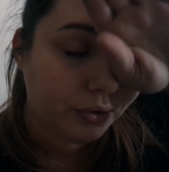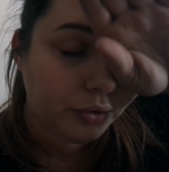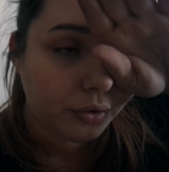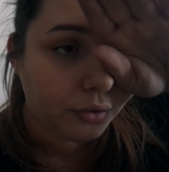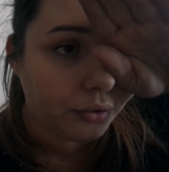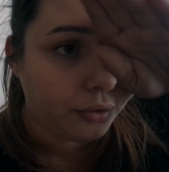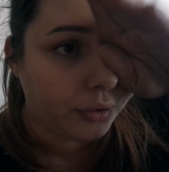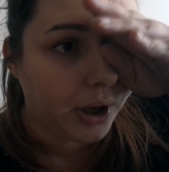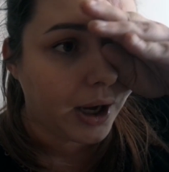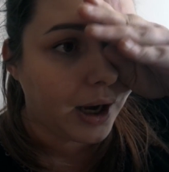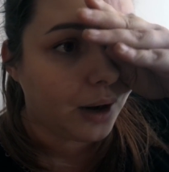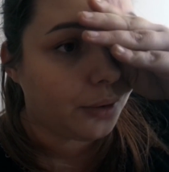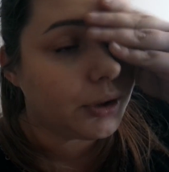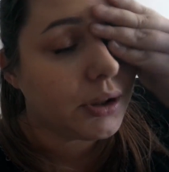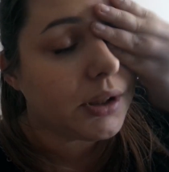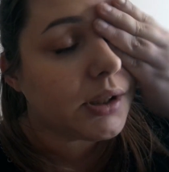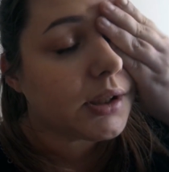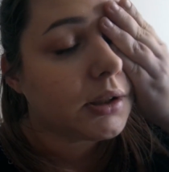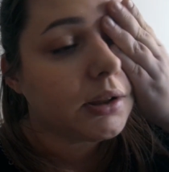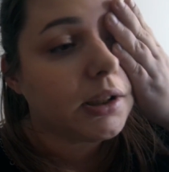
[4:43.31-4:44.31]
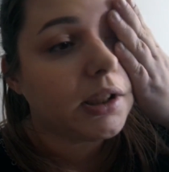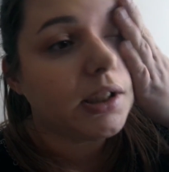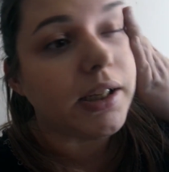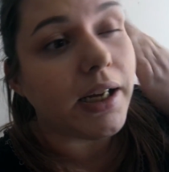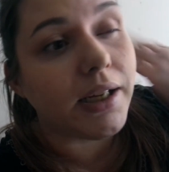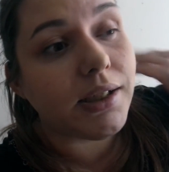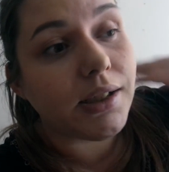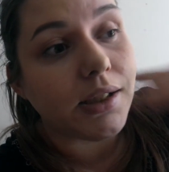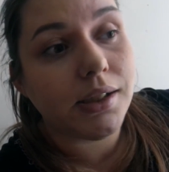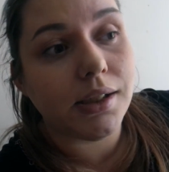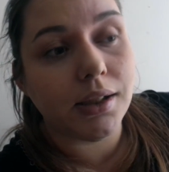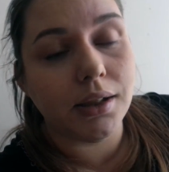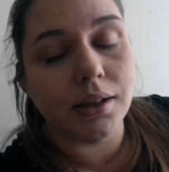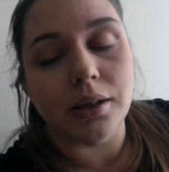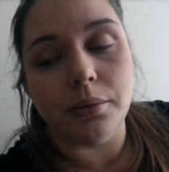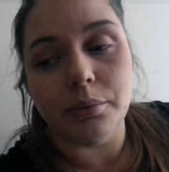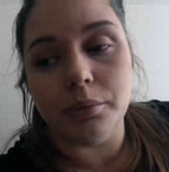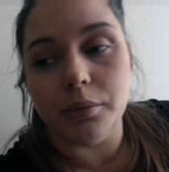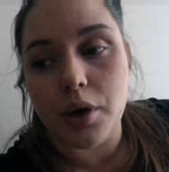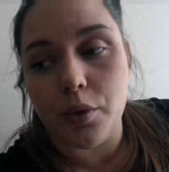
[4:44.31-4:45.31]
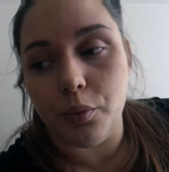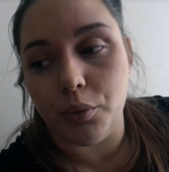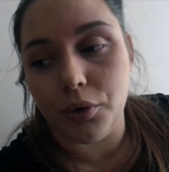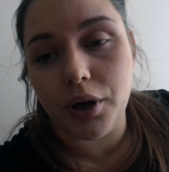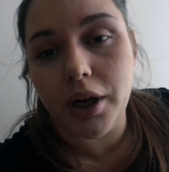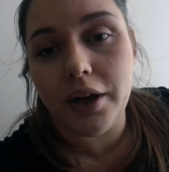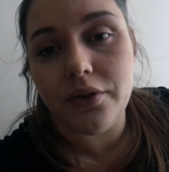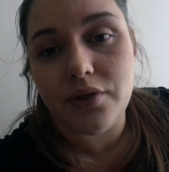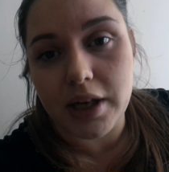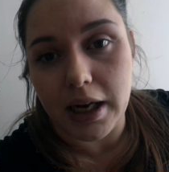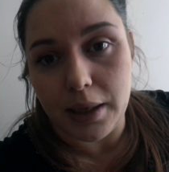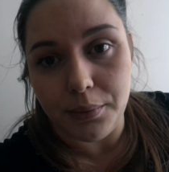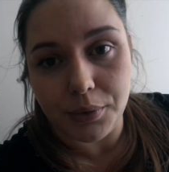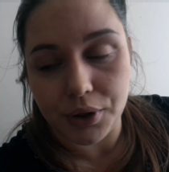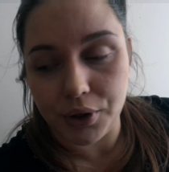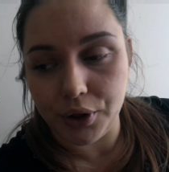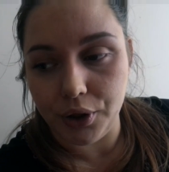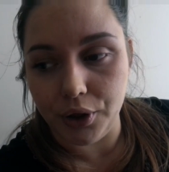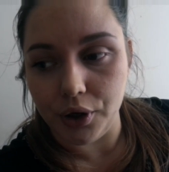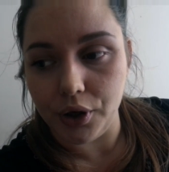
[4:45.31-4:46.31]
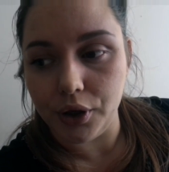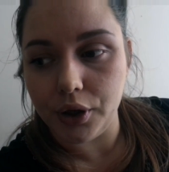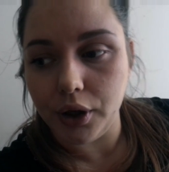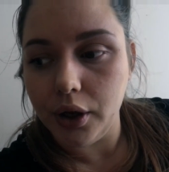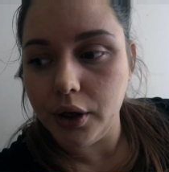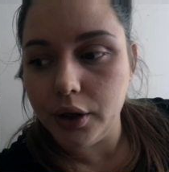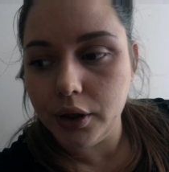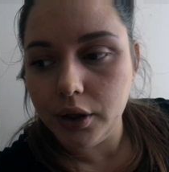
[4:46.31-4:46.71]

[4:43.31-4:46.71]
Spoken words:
3 hours and then editing them and wouldn't have time to cook.